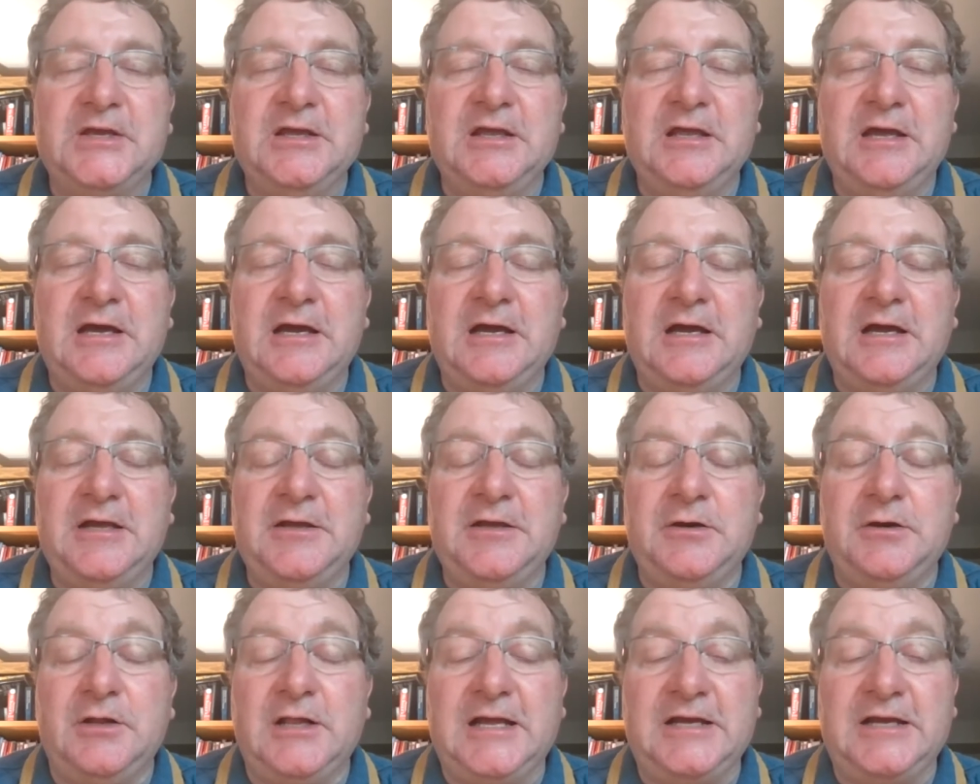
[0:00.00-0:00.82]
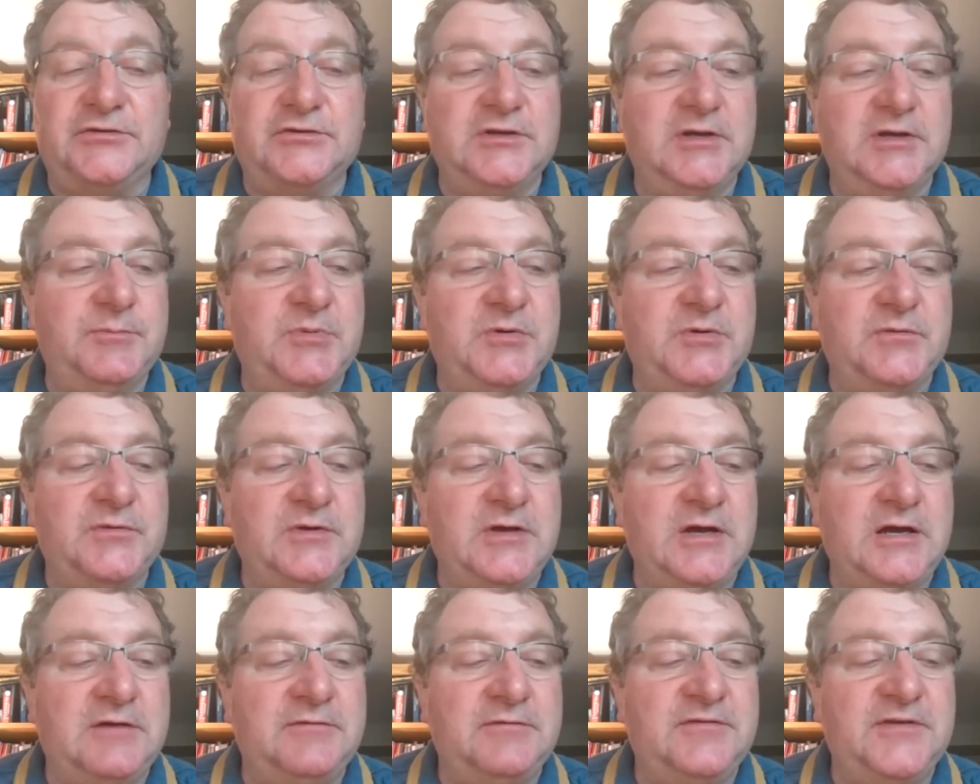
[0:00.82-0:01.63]
it'll actually
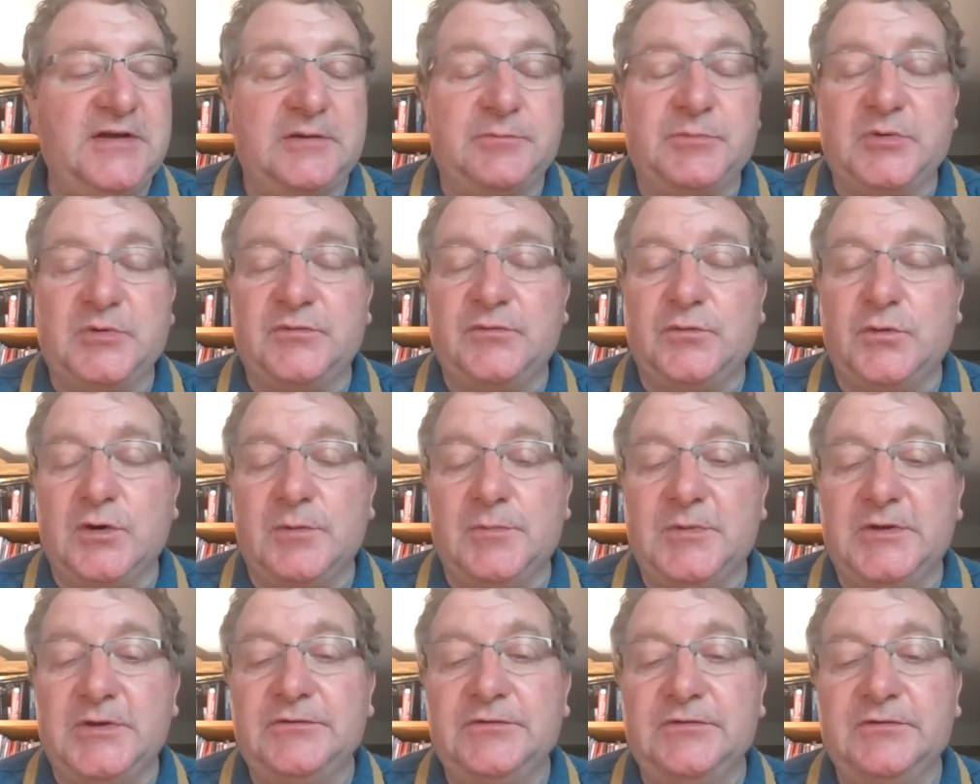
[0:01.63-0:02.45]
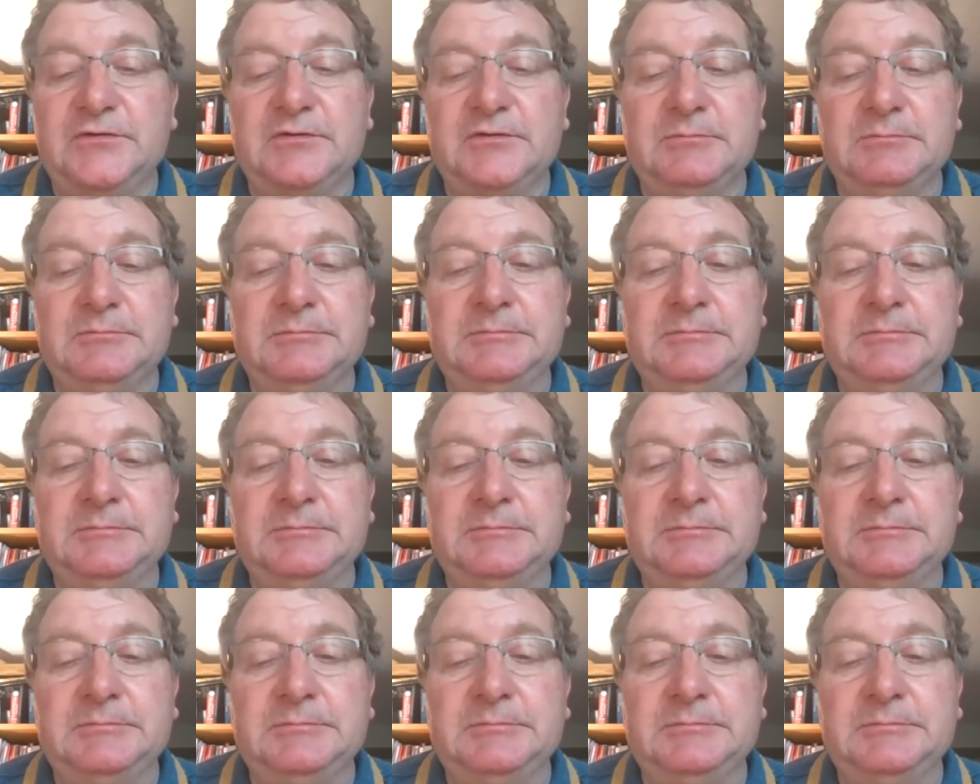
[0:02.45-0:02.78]
affect performance.